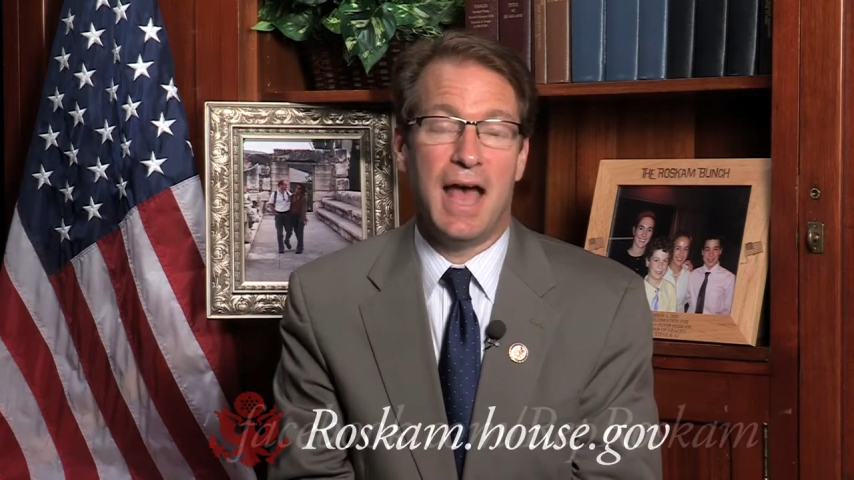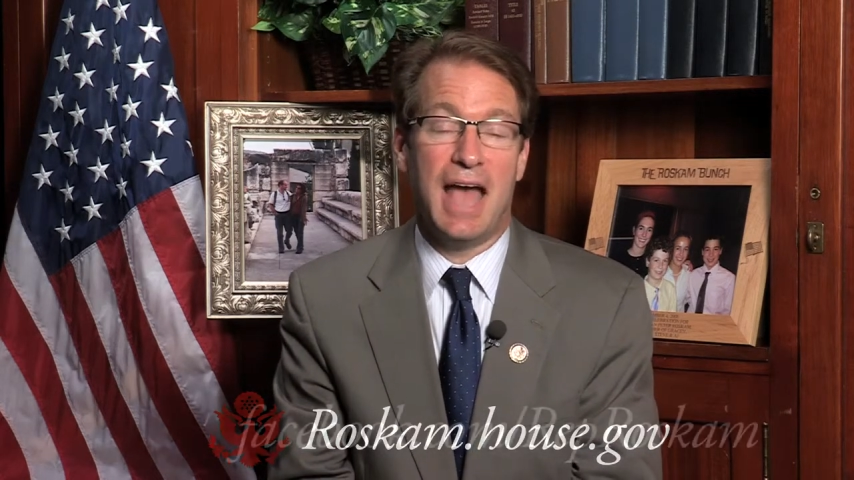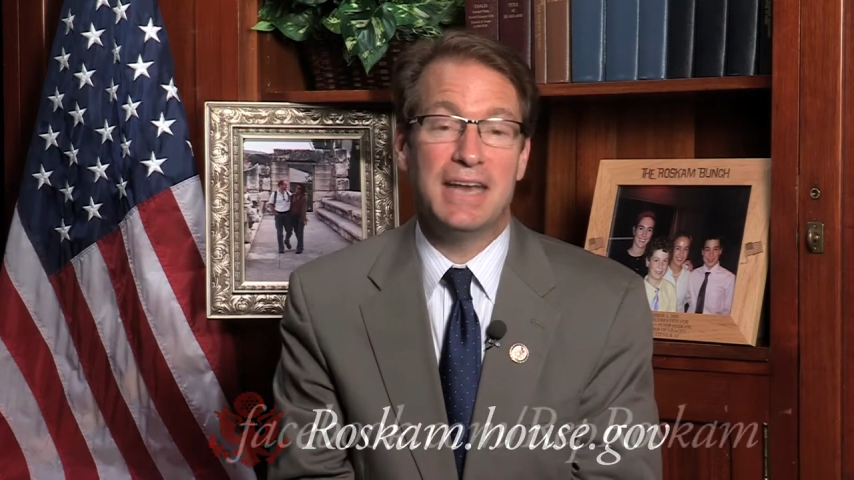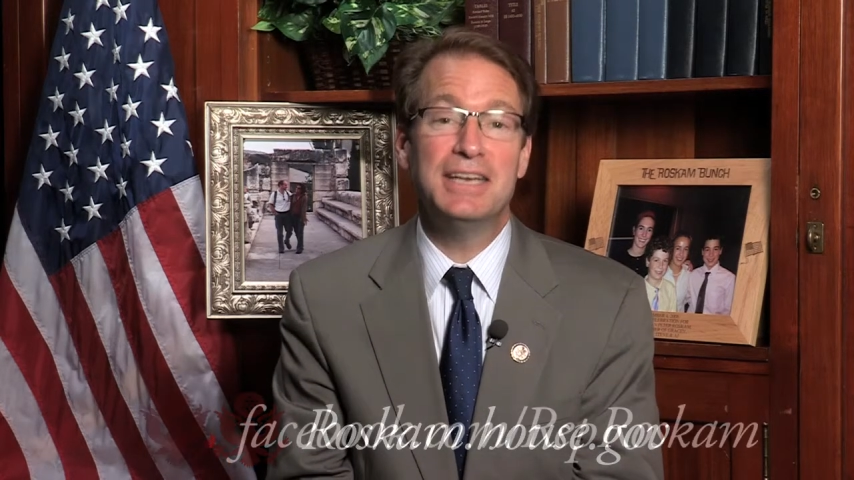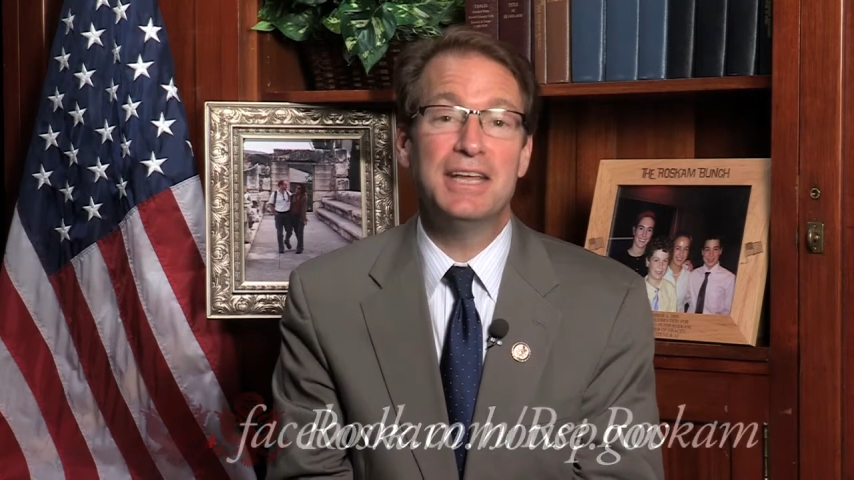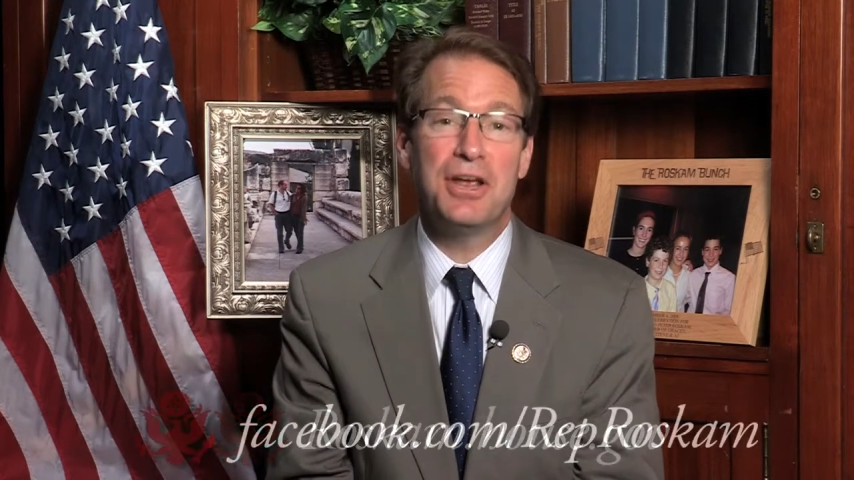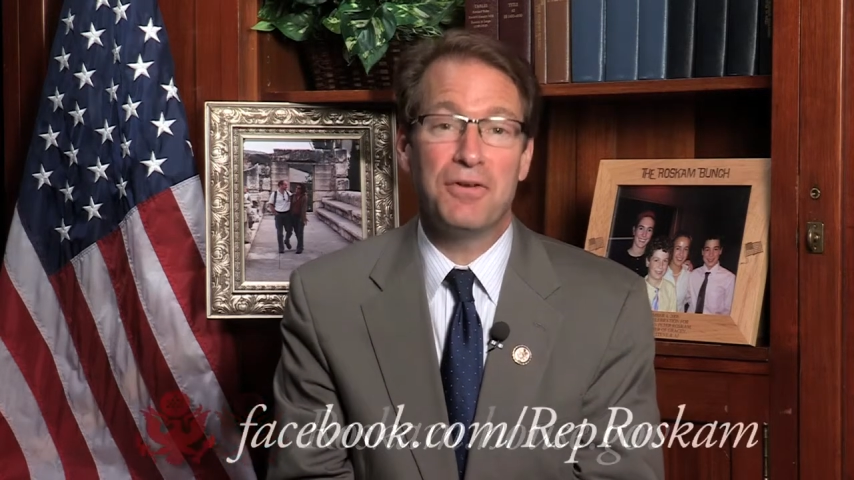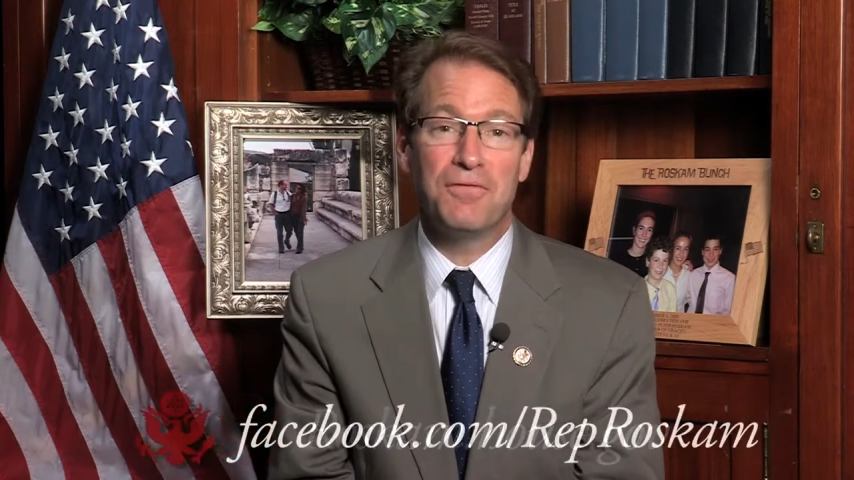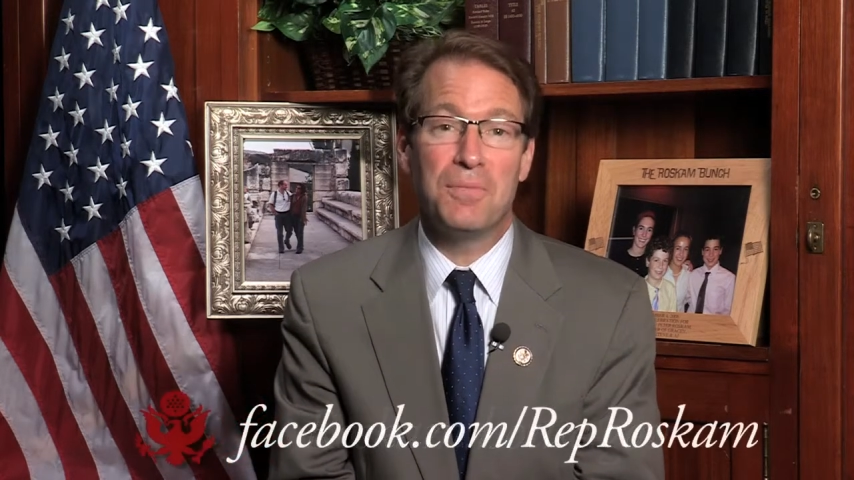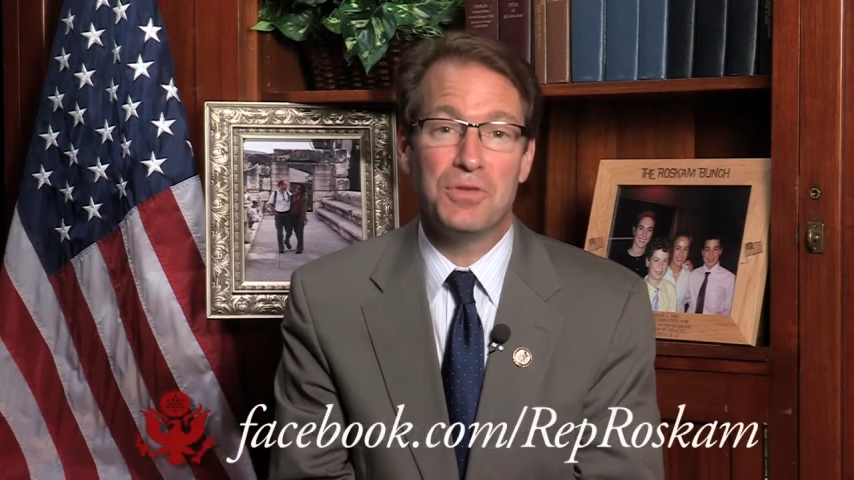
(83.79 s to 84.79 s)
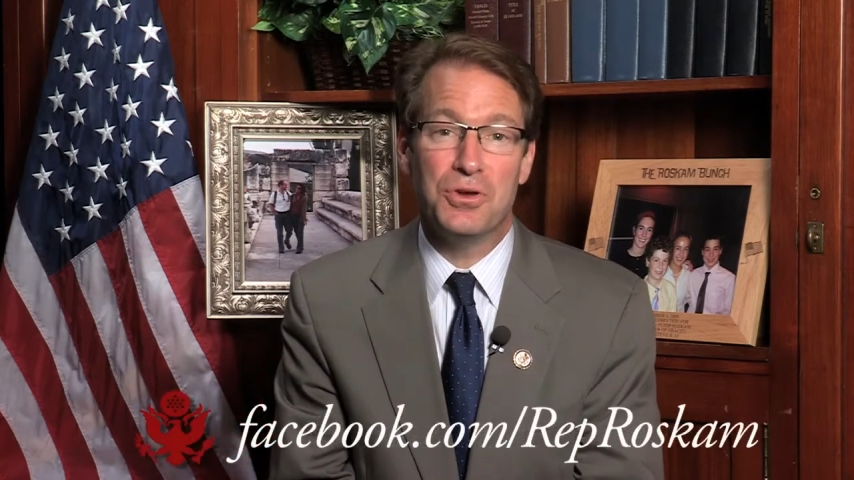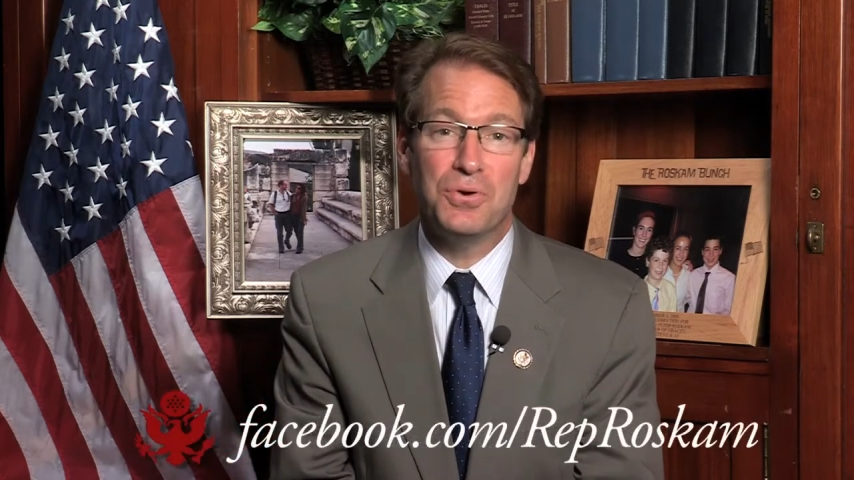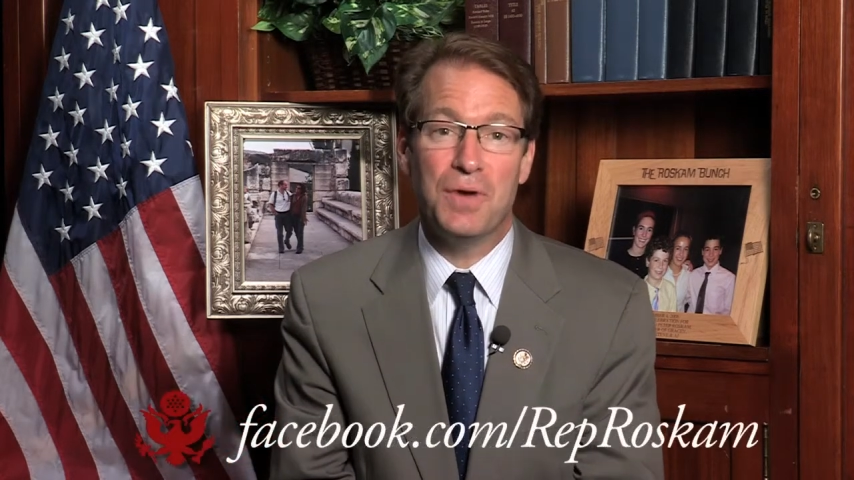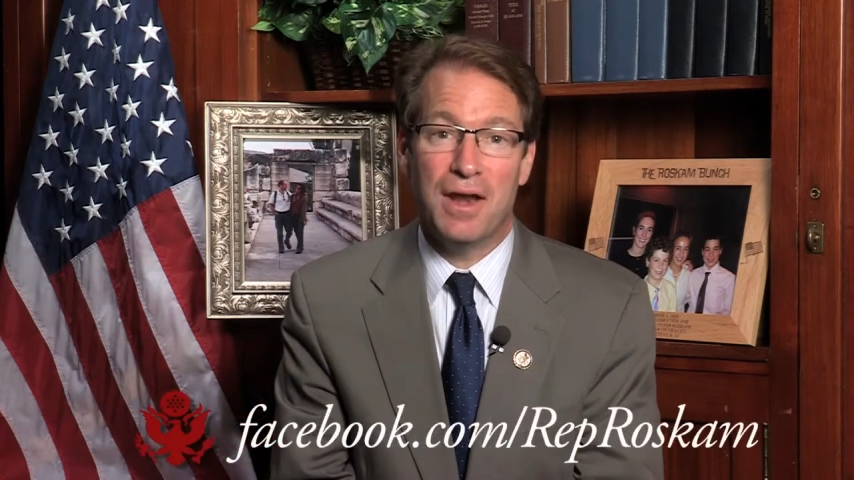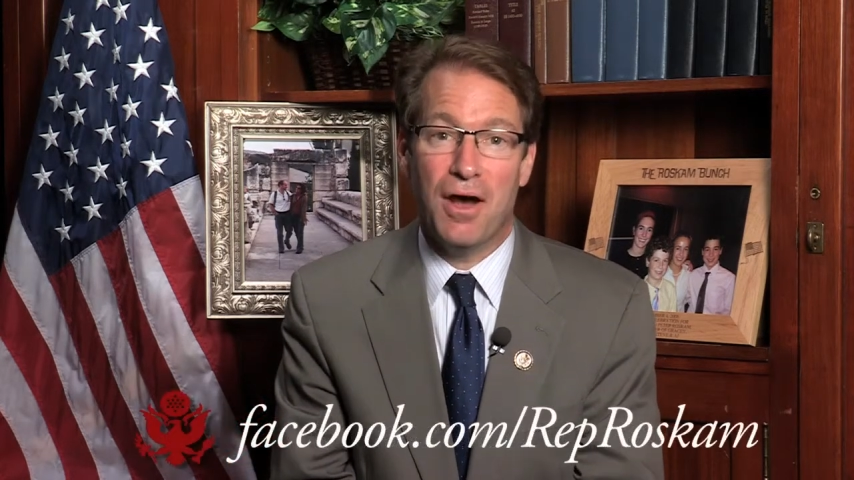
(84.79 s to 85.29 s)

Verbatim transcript: I need to hear from you and